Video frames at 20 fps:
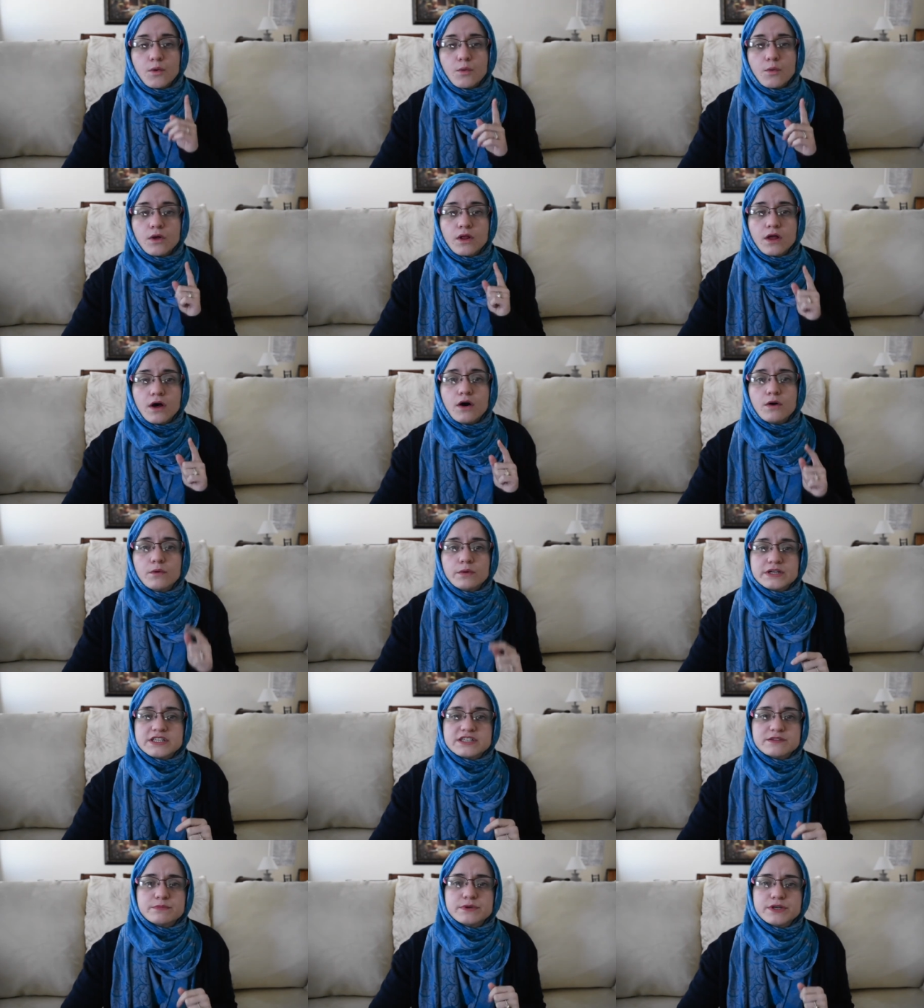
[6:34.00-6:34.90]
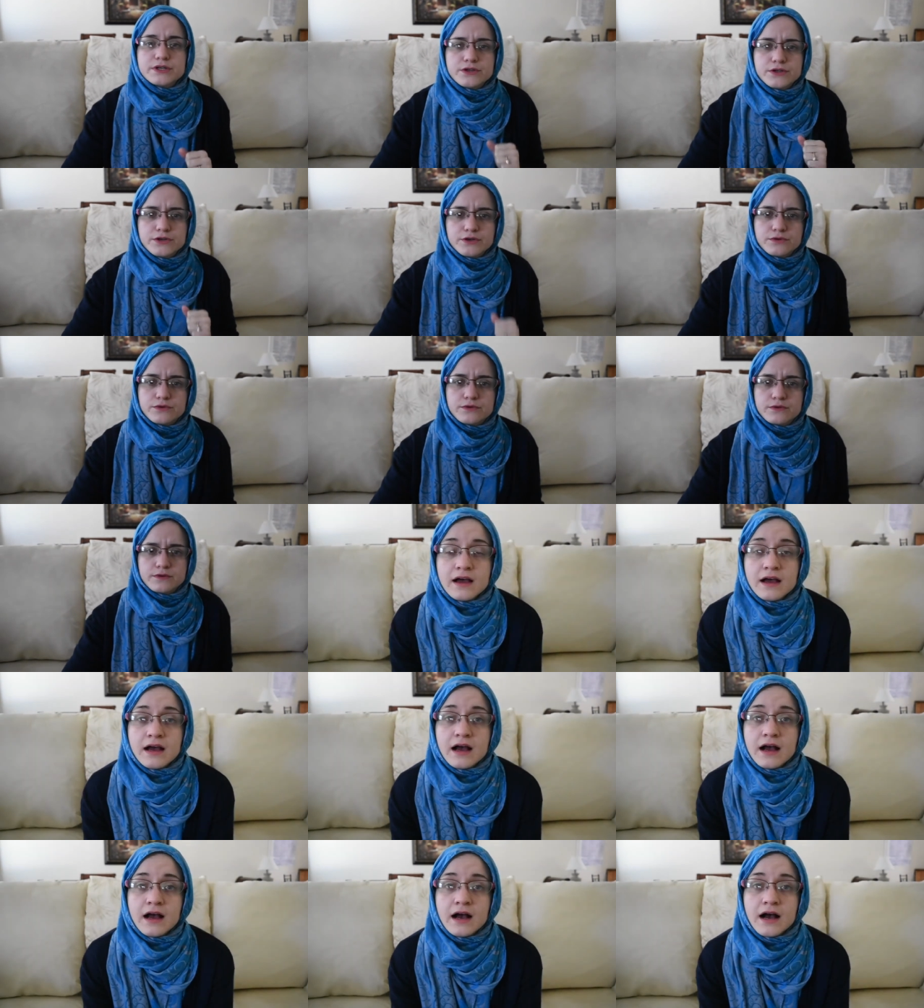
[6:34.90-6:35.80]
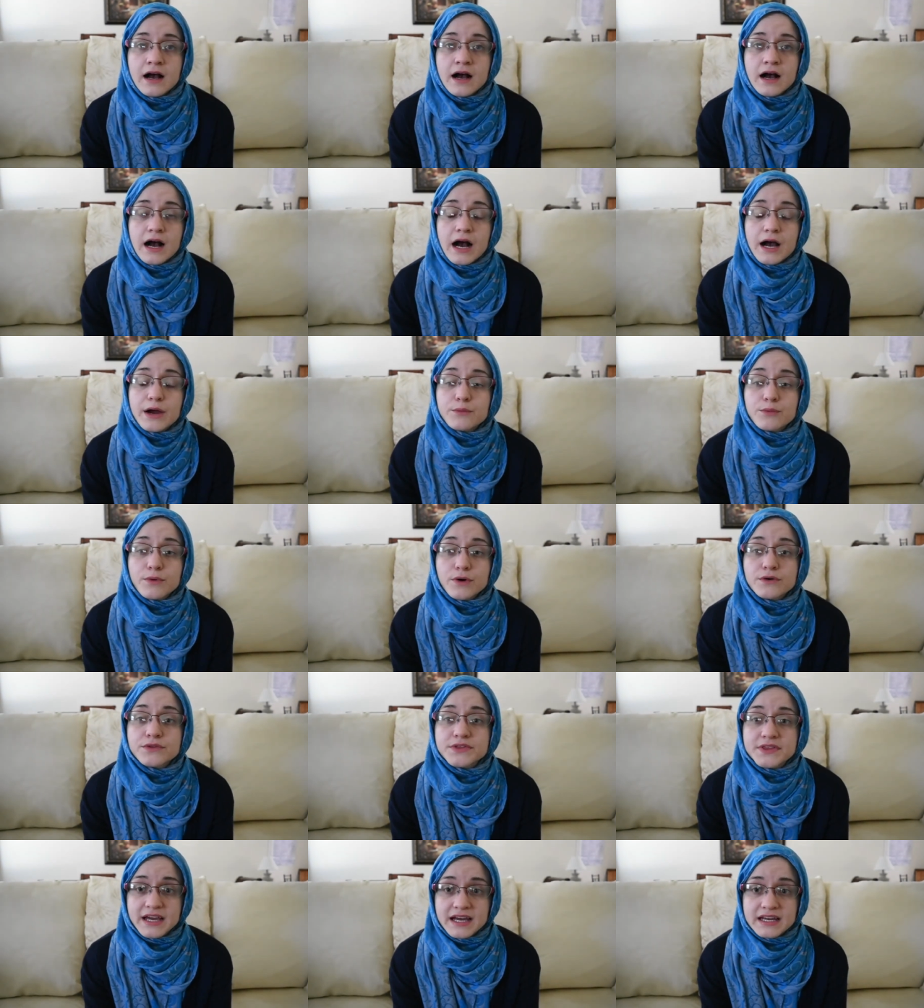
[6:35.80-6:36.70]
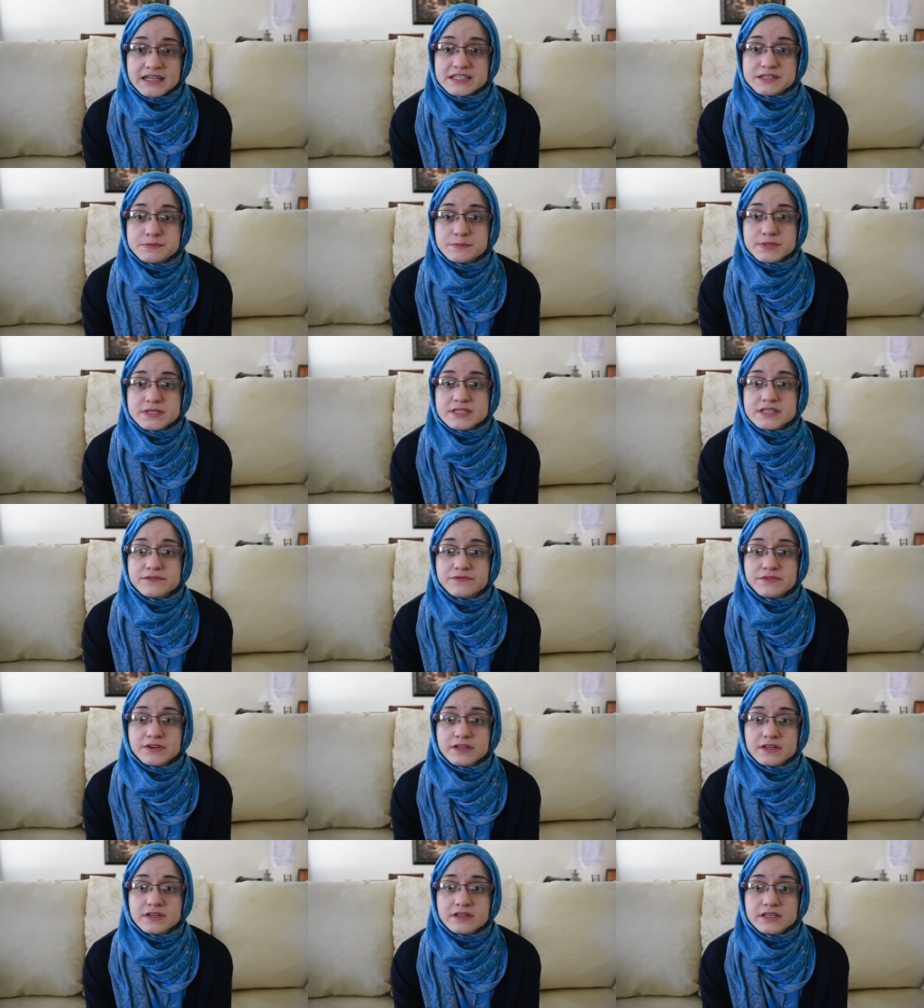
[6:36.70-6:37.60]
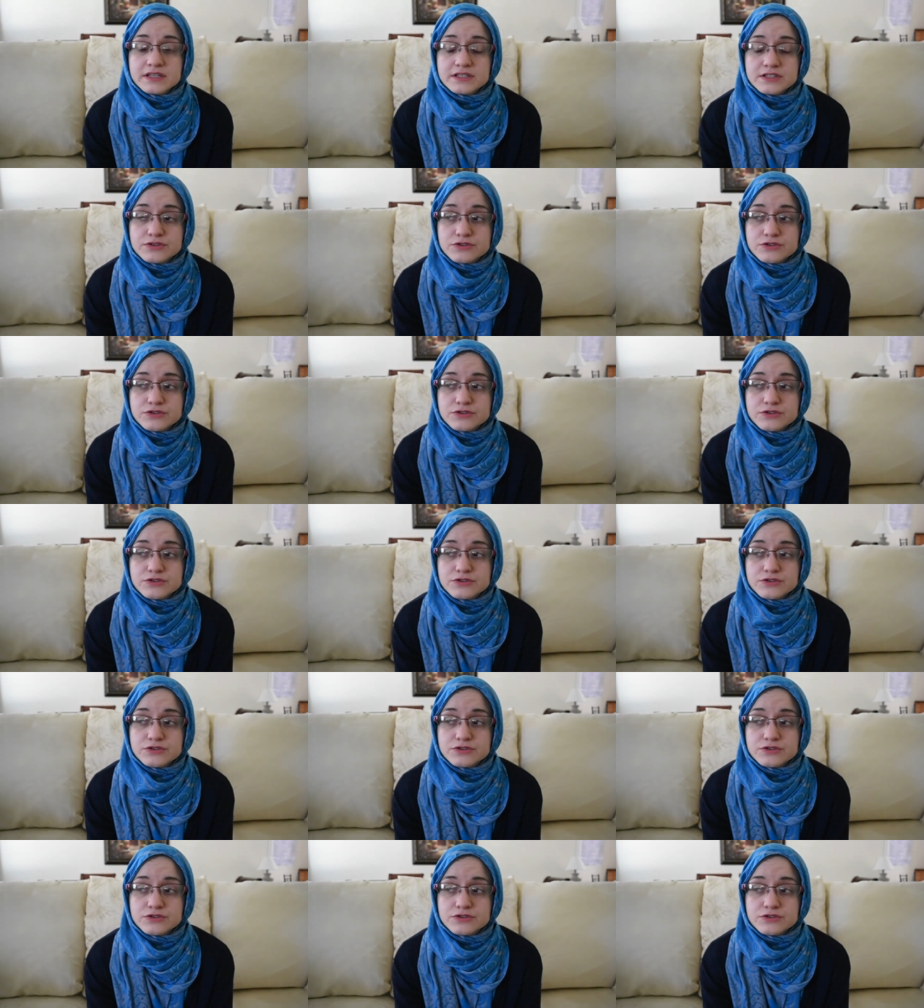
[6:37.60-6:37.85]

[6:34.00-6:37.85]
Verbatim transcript: will always be you. I wrote that specifically